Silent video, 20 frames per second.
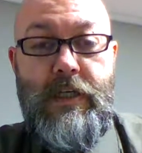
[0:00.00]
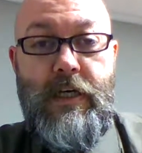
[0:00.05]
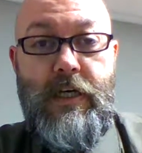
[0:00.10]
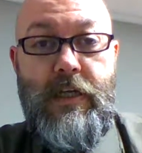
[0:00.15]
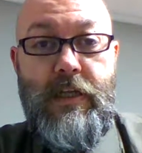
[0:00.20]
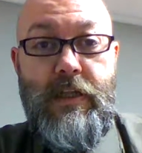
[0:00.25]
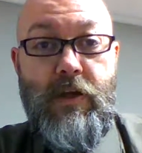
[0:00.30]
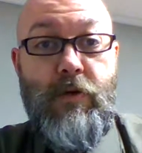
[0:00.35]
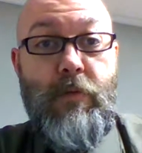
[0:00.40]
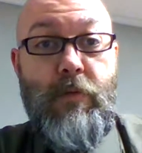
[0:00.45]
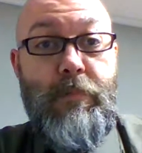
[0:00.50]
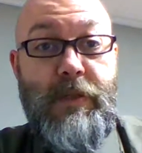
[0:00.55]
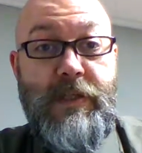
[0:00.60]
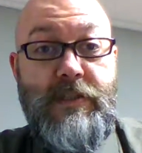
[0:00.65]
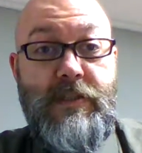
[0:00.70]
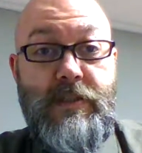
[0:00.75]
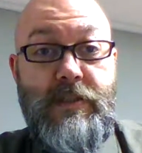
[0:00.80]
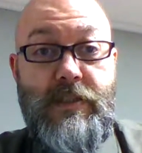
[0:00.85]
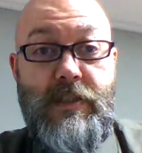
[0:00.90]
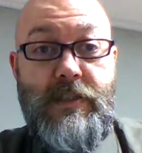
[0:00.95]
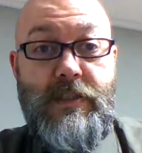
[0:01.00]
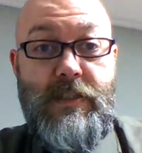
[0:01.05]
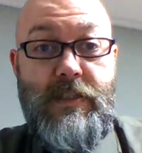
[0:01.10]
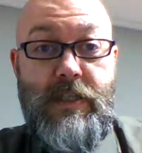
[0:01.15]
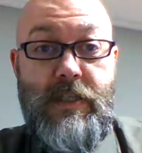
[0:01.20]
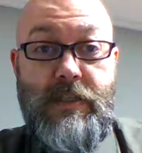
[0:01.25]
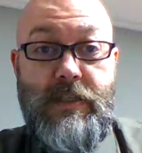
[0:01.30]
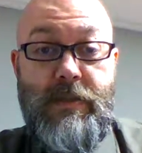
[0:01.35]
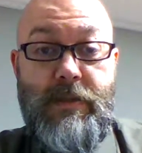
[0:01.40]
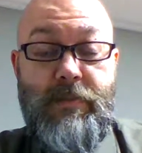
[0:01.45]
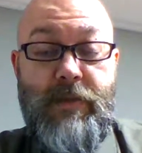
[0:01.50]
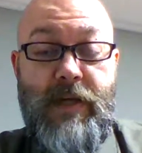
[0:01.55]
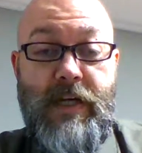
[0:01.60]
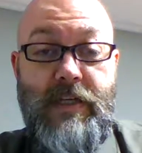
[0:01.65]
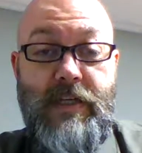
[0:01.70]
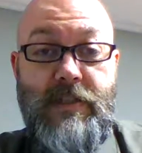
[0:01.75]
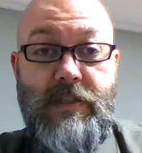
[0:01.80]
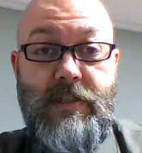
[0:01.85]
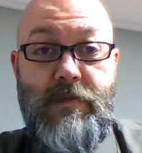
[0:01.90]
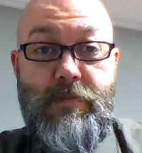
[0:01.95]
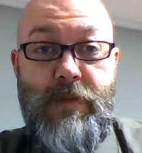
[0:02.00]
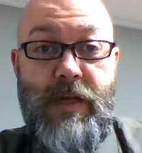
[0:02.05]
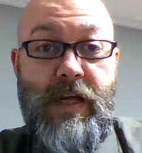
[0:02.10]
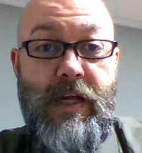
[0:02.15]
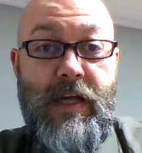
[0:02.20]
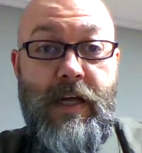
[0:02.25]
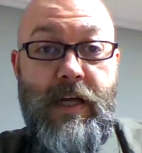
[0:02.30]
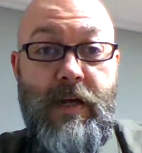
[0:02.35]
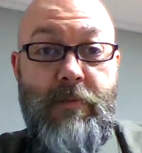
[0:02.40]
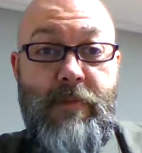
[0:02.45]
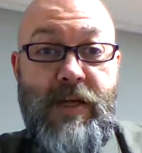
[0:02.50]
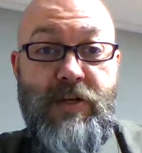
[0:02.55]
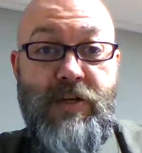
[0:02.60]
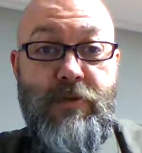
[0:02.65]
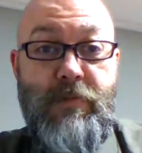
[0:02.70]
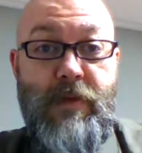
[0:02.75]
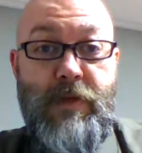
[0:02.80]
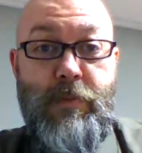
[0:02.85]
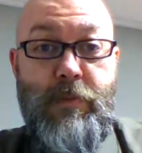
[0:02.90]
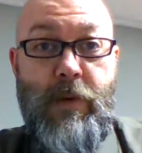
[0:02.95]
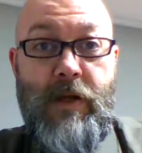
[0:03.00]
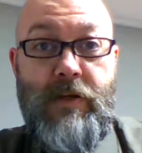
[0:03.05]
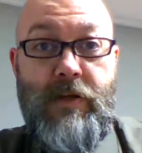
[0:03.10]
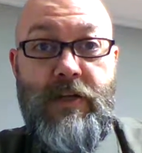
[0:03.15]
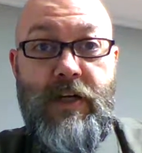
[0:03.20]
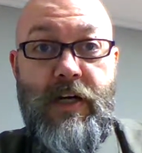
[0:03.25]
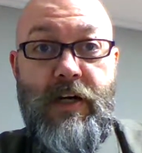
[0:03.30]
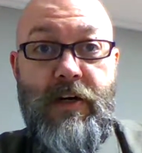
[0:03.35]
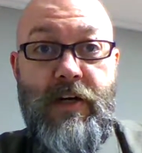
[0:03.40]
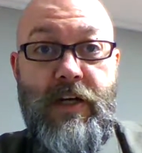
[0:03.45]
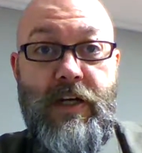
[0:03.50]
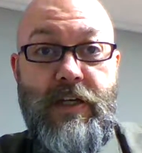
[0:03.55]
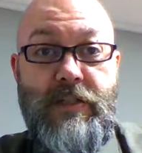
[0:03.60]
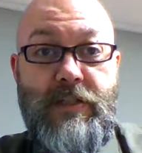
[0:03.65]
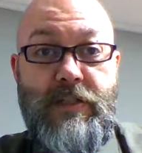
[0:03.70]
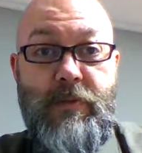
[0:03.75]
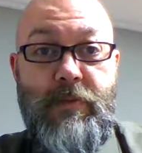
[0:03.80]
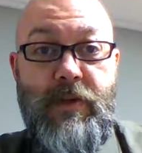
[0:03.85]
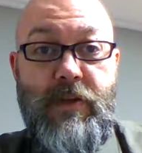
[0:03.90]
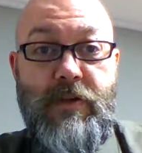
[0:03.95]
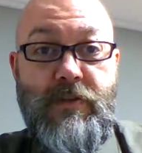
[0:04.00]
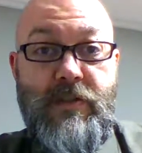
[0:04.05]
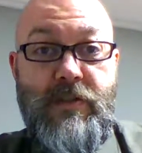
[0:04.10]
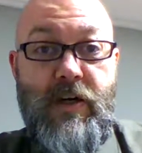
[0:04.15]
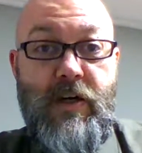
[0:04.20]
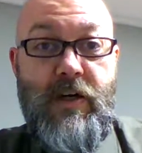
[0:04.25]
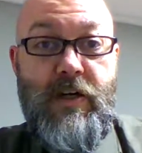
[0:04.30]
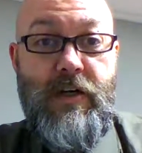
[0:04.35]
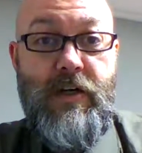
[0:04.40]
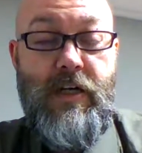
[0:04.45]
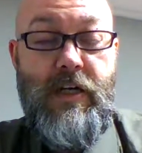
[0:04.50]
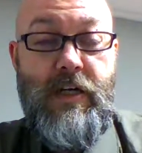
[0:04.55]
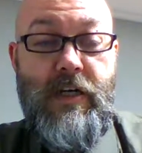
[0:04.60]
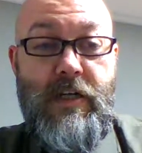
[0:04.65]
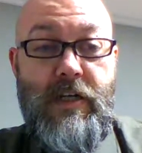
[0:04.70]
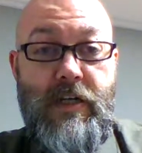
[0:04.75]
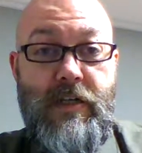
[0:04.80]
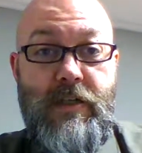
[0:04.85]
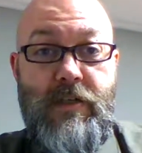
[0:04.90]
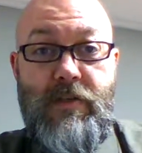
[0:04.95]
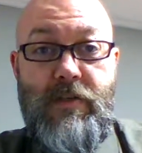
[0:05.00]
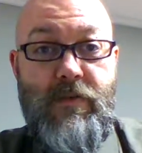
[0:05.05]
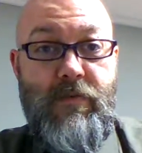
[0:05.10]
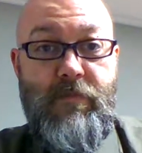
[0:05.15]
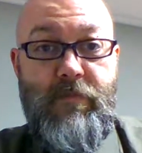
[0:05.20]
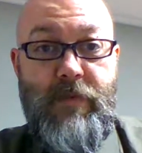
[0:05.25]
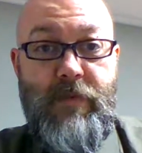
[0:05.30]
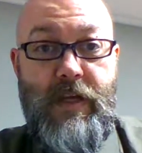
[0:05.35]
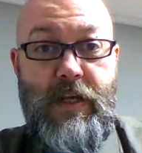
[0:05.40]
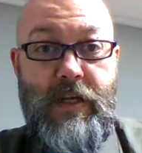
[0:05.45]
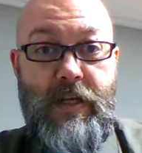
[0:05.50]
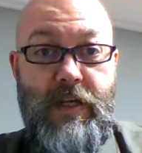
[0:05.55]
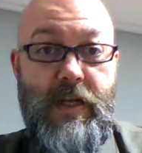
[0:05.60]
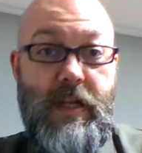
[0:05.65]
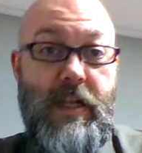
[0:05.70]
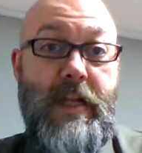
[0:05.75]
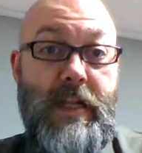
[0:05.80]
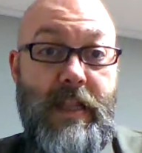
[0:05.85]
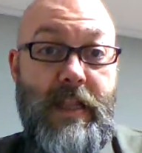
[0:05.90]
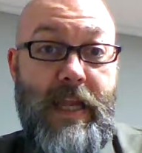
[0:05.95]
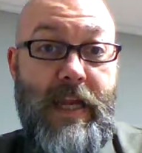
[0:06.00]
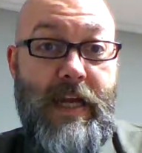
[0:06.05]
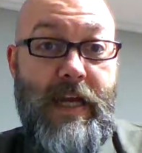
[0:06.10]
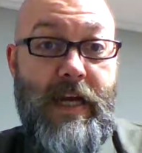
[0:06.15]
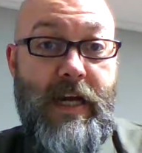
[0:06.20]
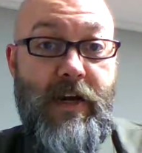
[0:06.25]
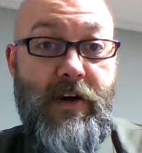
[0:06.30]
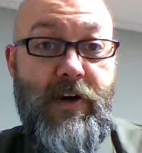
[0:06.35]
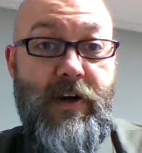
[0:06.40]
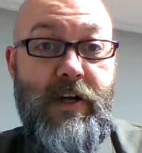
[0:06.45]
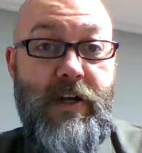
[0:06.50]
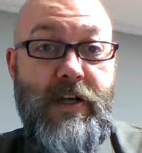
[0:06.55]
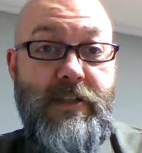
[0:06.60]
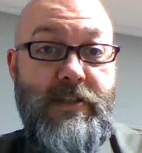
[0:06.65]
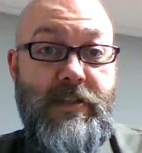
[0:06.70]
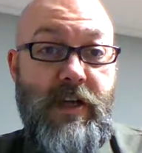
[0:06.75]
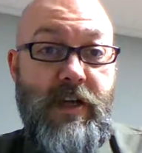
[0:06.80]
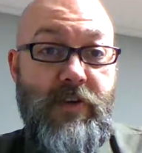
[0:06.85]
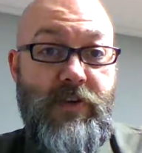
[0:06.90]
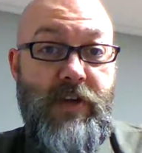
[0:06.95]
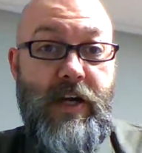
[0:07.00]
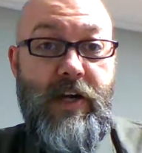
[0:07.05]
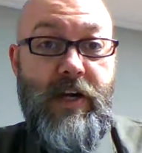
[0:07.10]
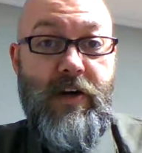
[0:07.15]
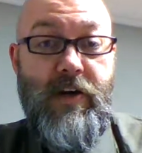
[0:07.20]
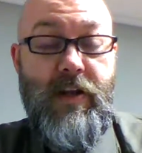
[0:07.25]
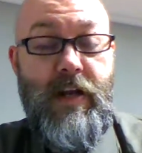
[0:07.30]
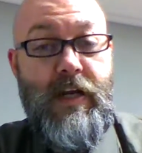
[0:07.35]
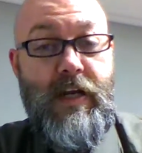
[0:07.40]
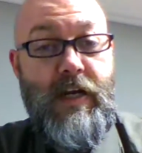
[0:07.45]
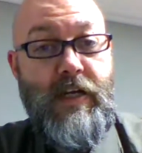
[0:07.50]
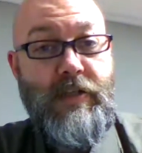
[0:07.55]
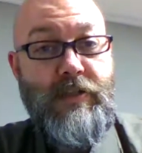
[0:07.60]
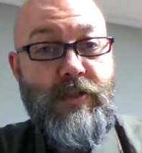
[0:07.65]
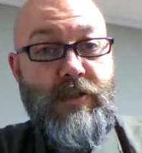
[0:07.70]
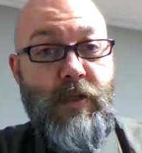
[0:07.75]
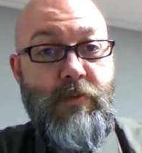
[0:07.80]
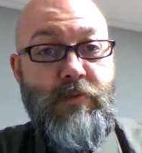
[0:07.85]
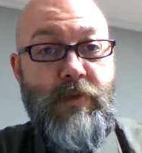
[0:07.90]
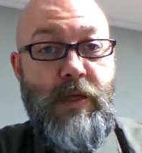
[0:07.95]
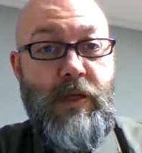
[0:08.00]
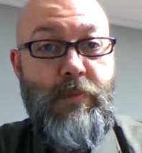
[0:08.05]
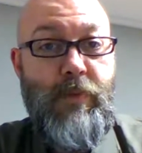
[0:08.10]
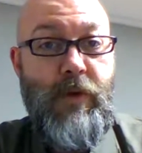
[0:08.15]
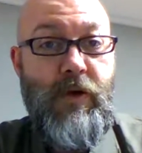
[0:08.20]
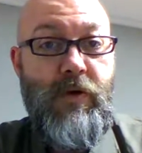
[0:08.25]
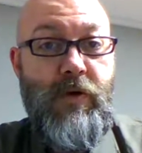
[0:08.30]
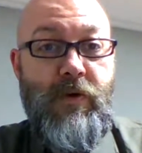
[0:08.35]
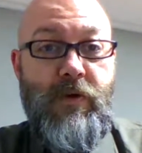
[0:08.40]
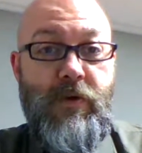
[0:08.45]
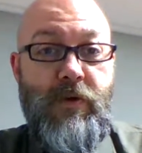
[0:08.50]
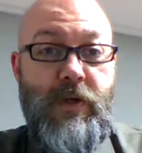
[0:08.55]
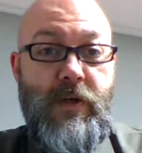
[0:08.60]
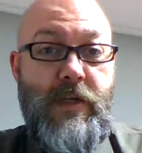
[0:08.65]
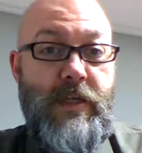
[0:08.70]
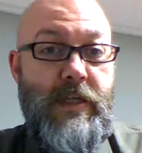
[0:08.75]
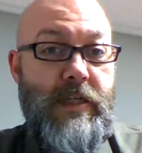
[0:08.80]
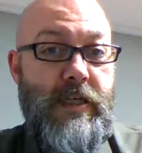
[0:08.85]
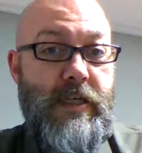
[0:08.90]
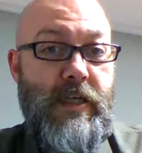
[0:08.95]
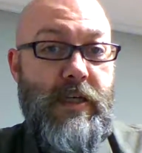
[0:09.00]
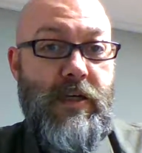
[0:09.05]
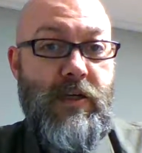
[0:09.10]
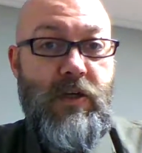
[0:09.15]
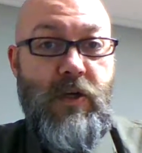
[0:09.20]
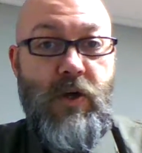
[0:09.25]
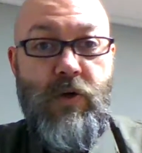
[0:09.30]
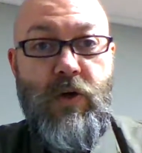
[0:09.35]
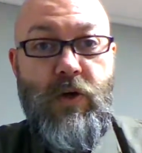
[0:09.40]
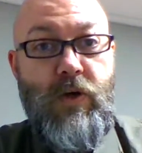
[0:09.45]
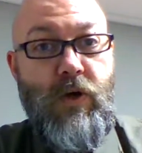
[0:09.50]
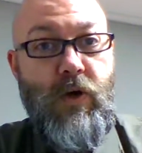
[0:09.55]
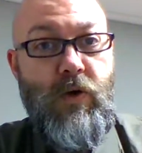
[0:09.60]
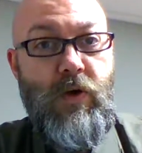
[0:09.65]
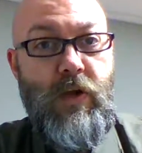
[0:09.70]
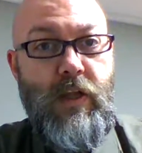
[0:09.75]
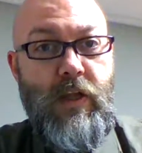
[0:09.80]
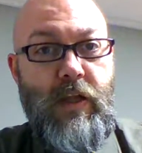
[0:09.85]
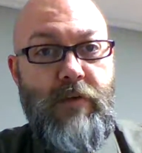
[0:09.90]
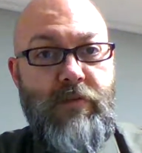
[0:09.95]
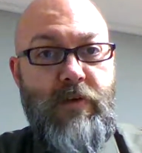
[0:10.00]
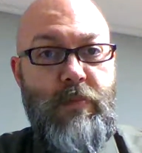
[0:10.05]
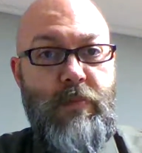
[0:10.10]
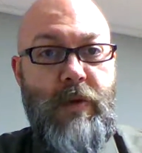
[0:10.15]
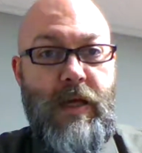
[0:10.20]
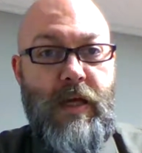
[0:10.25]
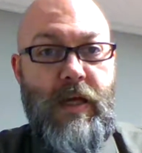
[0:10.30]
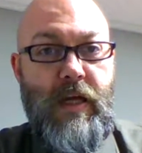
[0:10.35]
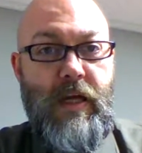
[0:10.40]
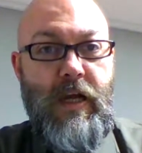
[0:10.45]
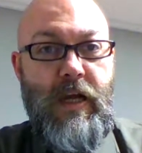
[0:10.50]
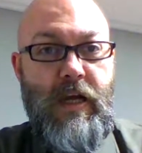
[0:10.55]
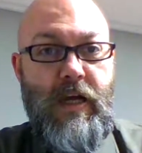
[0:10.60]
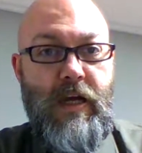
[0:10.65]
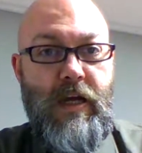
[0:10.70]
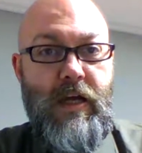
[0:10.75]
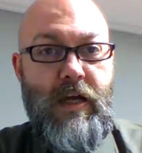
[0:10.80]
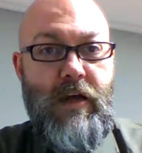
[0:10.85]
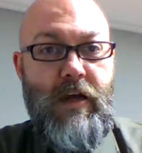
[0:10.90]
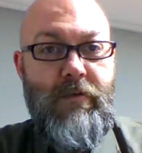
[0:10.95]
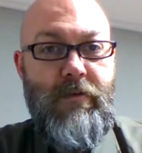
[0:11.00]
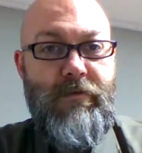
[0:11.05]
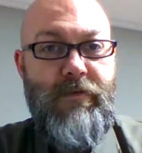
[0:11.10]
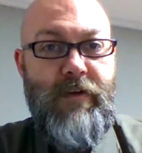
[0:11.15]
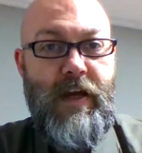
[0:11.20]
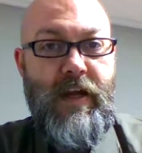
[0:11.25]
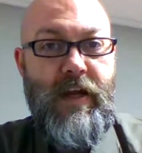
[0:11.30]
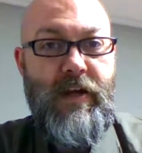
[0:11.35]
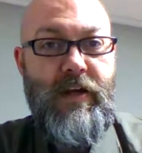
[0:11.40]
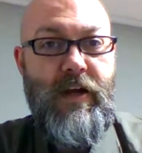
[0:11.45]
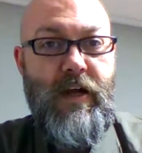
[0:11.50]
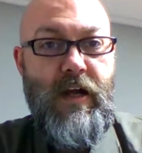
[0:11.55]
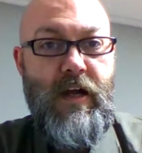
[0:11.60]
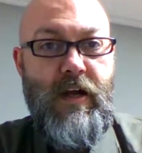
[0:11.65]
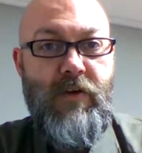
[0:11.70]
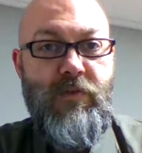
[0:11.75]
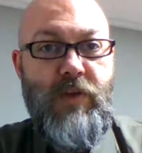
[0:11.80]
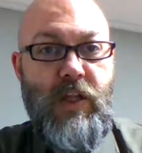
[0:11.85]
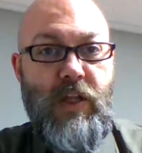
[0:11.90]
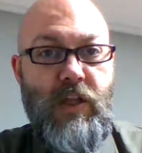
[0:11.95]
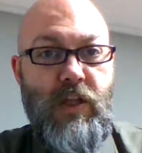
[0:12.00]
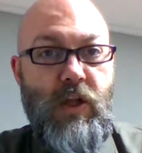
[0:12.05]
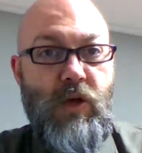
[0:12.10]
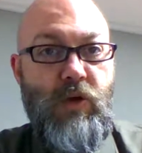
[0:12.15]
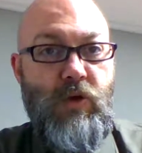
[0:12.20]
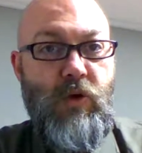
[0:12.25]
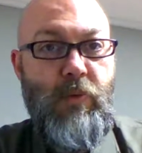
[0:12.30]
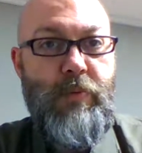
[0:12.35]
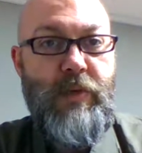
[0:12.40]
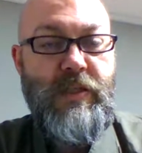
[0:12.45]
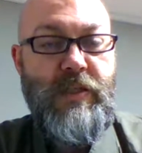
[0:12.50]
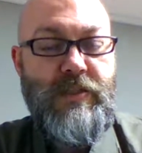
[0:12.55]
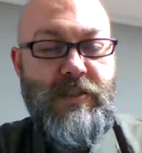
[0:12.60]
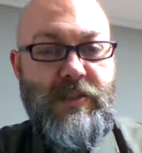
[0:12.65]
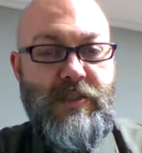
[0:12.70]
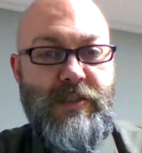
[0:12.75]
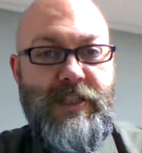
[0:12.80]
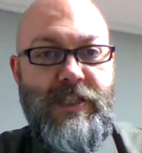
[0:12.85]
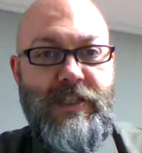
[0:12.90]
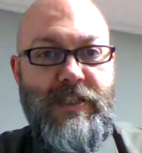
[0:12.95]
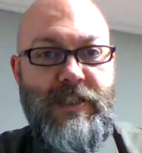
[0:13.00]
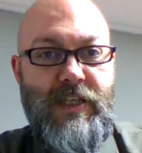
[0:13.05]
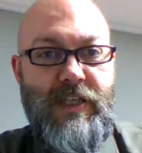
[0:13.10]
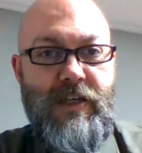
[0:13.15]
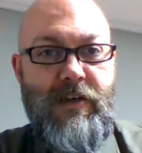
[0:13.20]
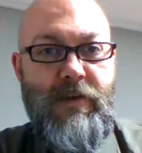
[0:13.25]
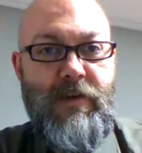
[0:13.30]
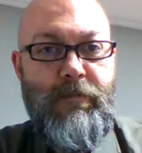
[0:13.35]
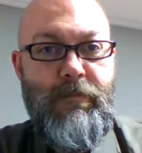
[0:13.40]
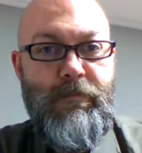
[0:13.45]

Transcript: Uh, local businesses, and in some cases, being in a major metropolitan area, some of those are uh, in the Atlanta area, Delta Airlines, Home Depot, uh, Coca Cola. Love to be uh, a fan of the local businesses and